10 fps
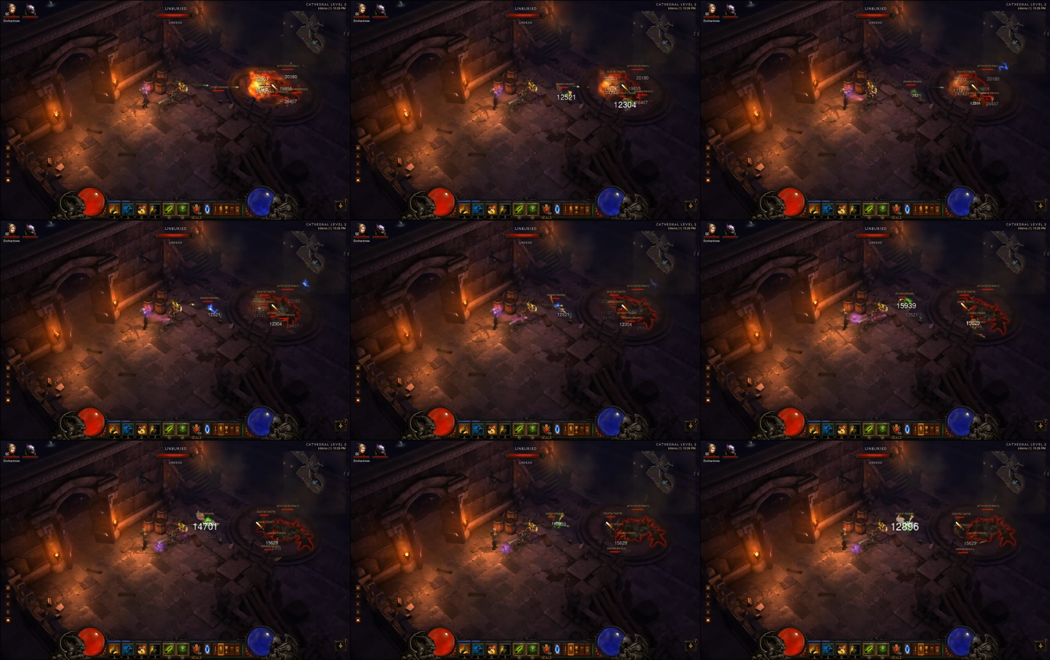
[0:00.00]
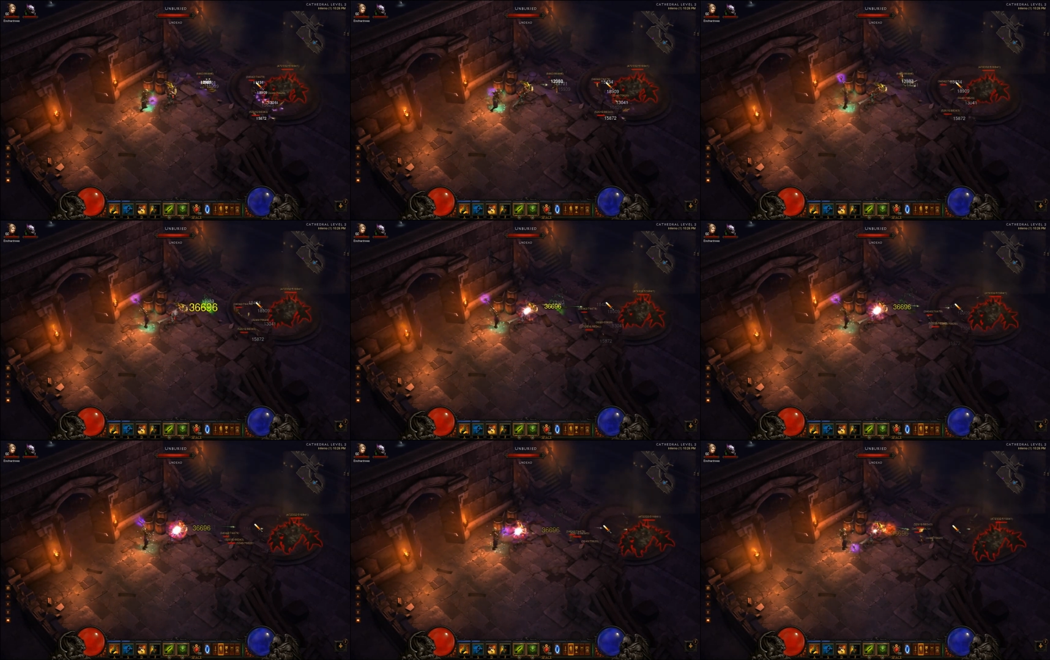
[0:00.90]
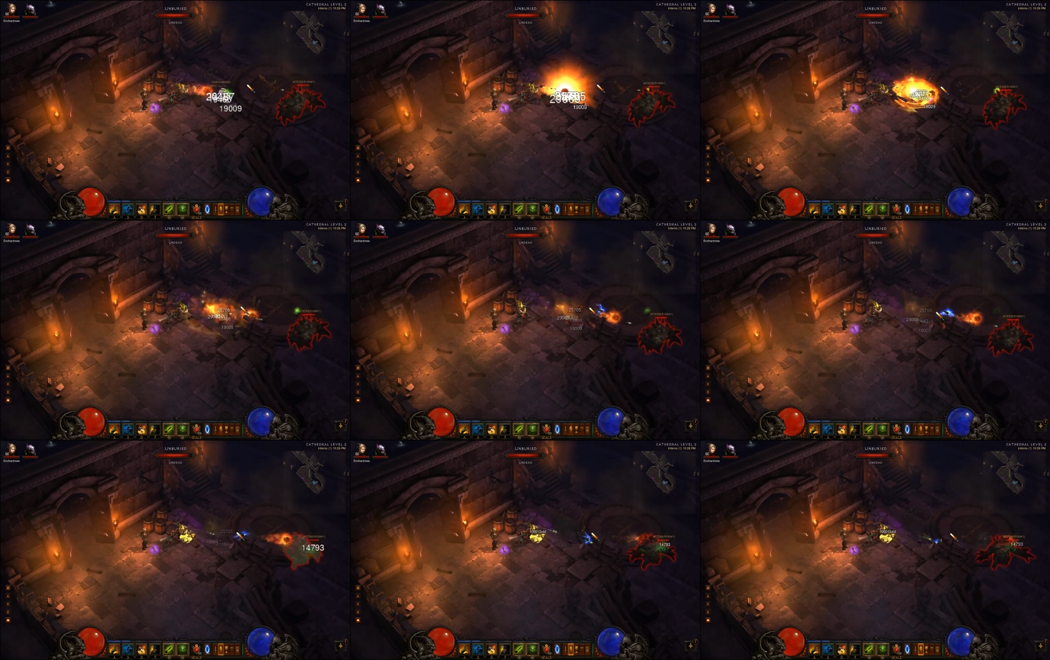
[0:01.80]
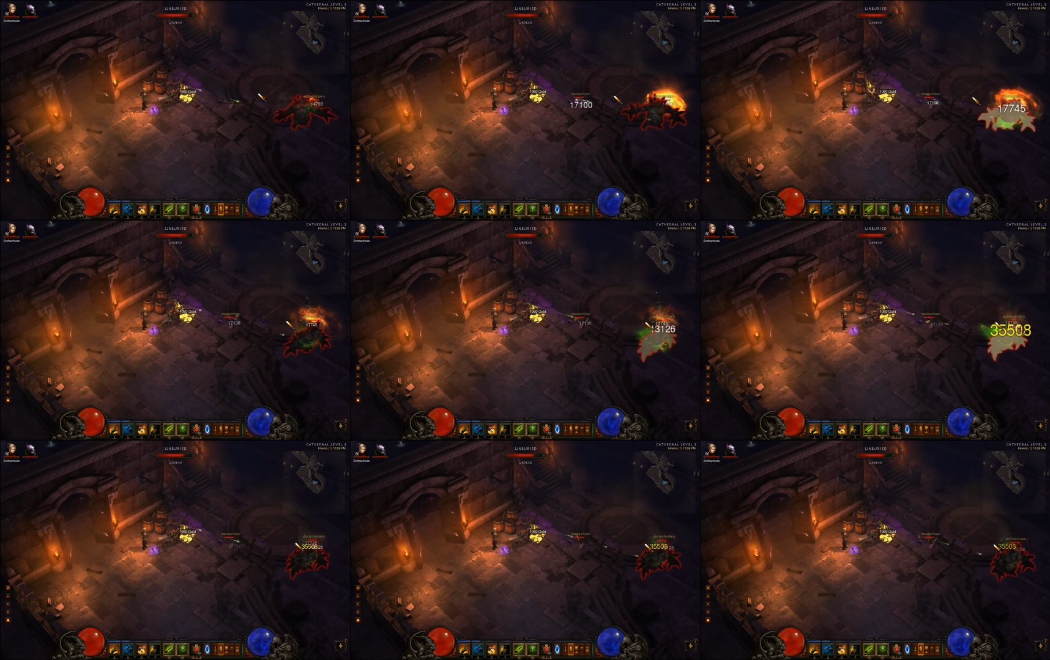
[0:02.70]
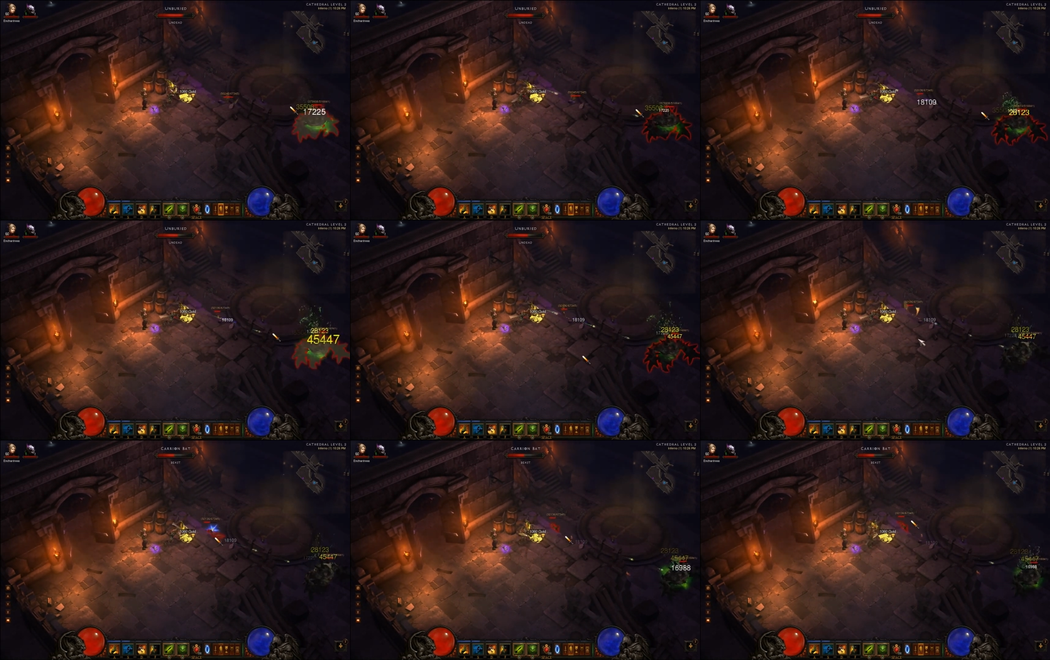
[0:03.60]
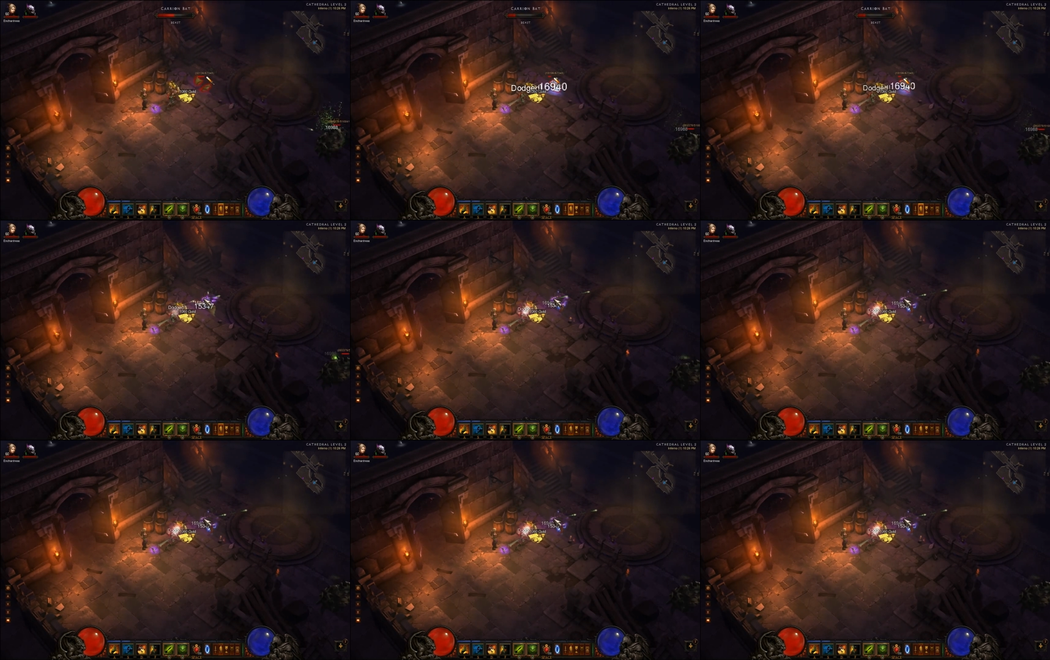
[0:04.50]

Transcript: No face is visible, so there are no lips to read.